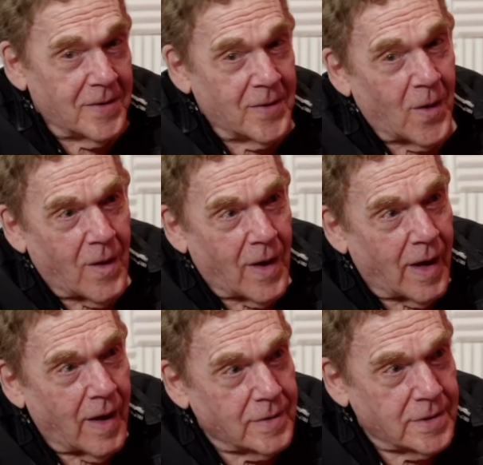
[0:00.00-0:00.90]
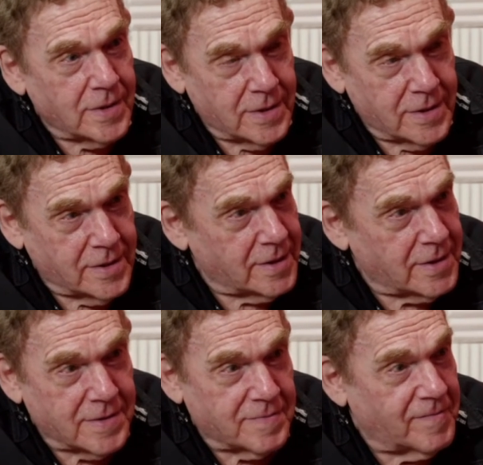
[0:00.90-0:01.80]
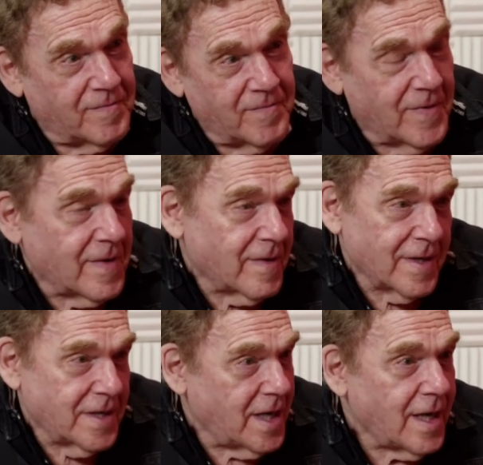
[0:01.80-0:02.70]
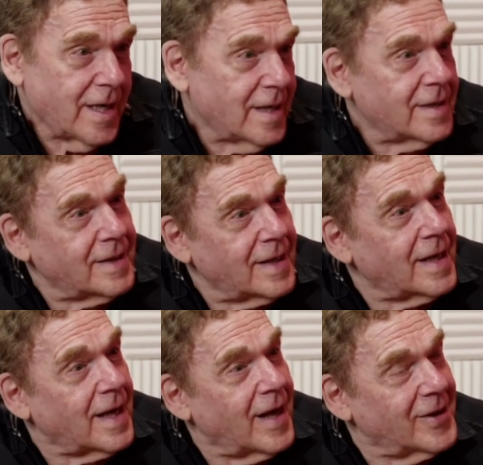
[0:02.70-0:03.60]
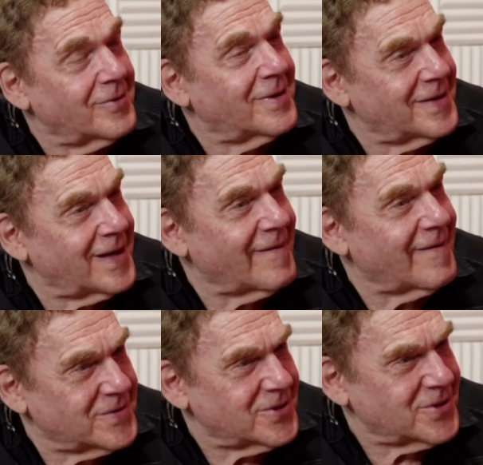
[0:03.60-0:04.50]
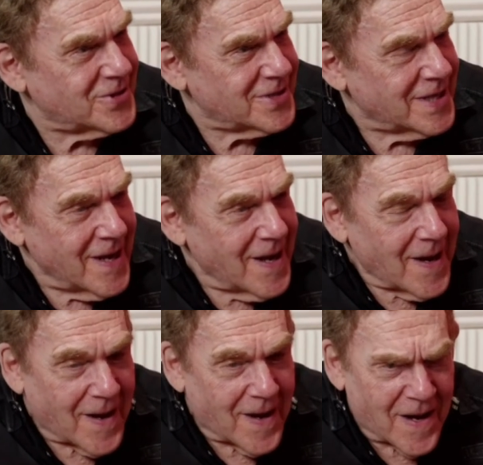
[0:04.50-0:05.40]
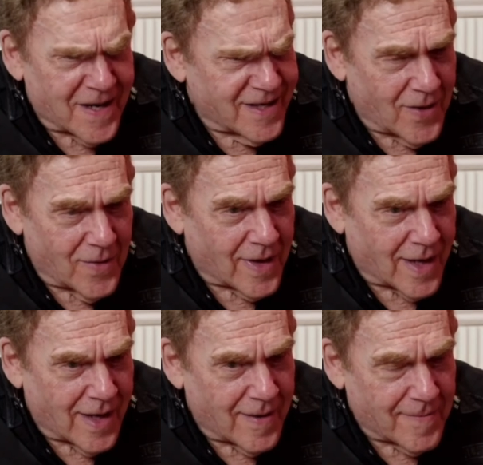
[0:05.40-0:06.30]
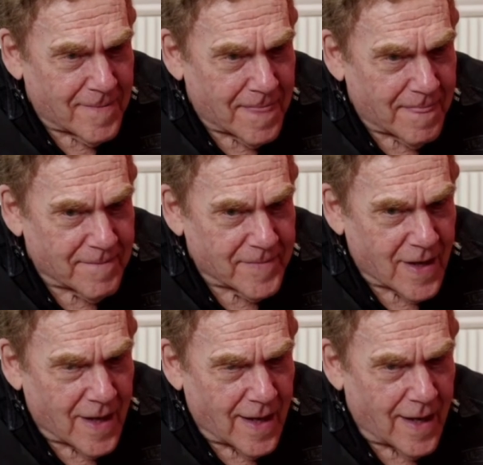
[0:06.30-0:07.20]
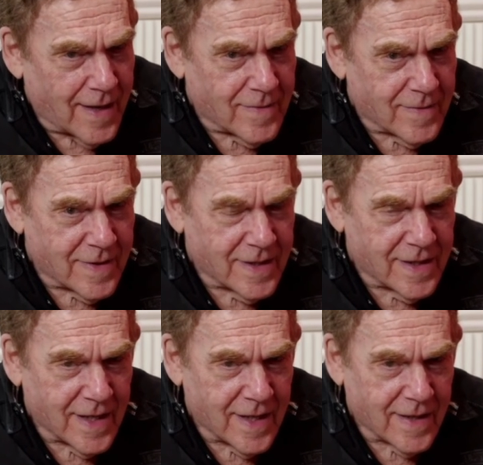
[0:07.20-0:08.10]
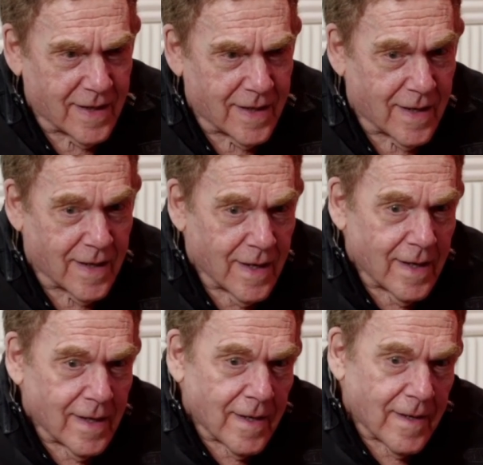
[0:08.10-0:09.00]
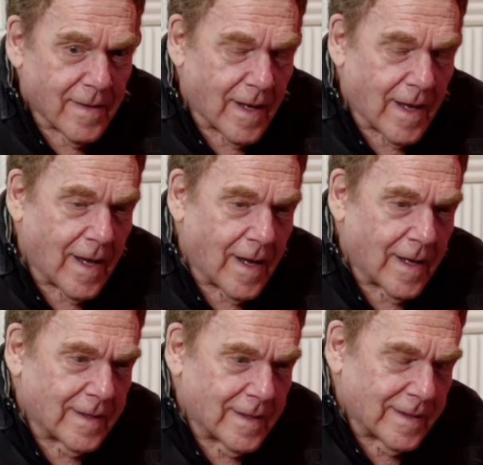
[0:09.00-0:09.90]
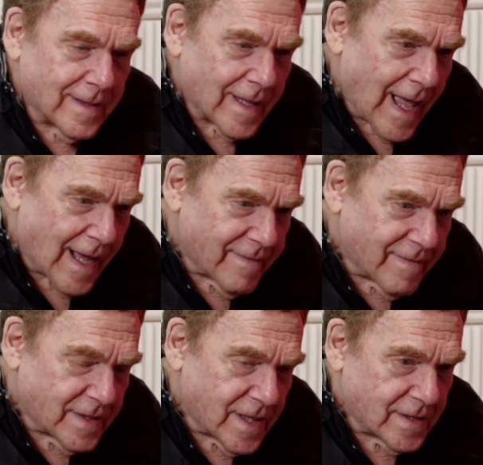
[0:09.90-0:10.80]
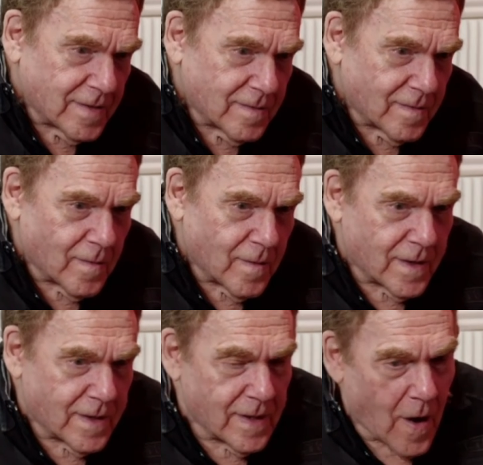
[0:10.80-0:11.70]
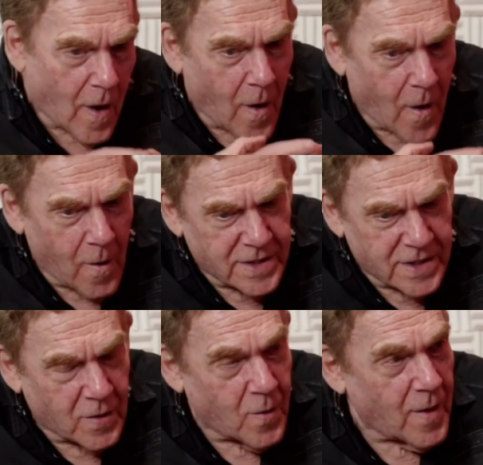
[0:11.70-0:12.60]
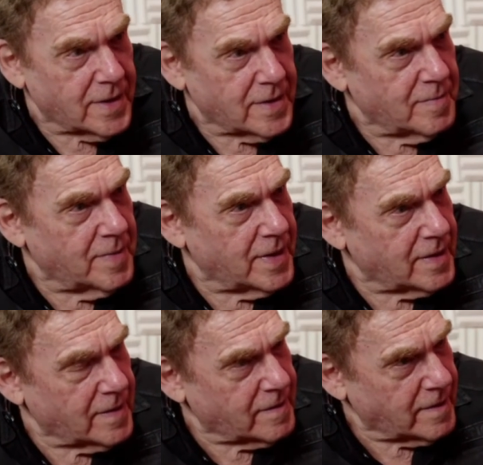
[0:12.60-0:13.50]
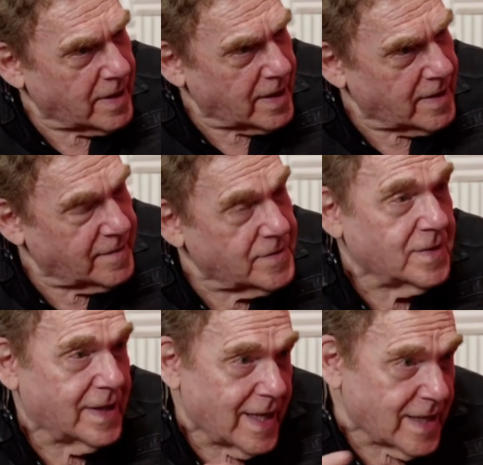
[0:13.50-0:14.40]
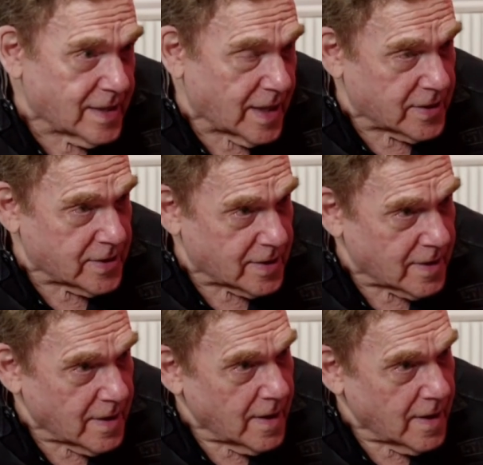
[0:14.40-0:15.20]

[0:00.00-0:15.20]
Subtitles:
No, I was just very needy and hung around the officers. I don't think lack of attention would always equate to being creative to get attention.